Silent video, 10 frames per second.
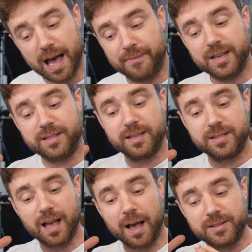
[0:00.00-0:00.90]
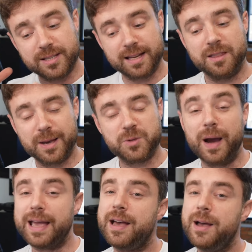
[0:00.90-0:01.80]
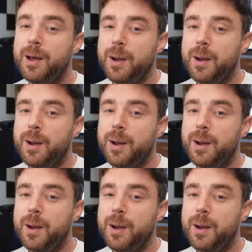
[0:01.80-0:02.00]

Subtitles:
and this is said in the best way,